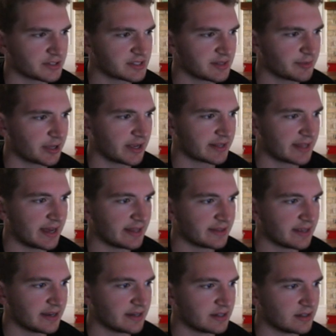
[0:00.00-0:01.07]
know, something like that.
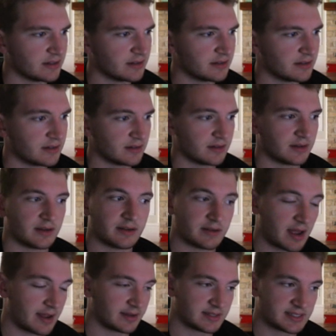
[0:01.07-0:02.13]
Then,
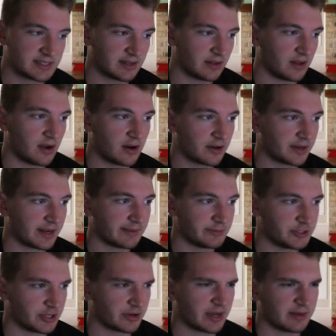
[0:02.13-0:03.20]
uh, still a hard
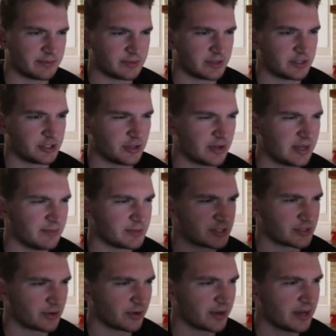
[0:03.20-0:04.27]
name, Joaquin, Joaquin
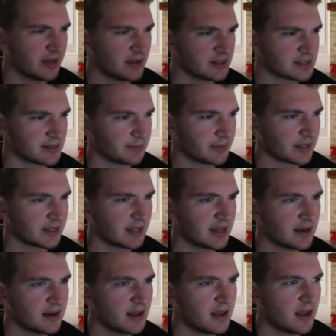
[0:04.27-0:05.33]
Soria, something like
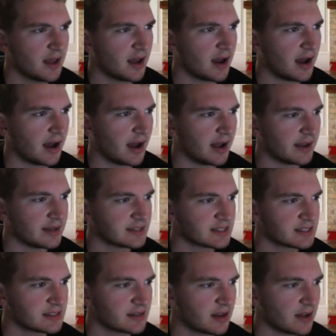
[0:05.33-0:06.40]
that. Uh, it's
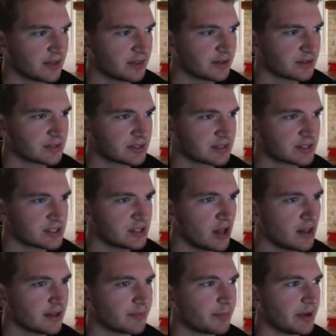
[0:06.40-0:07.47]
just, uh, they're solid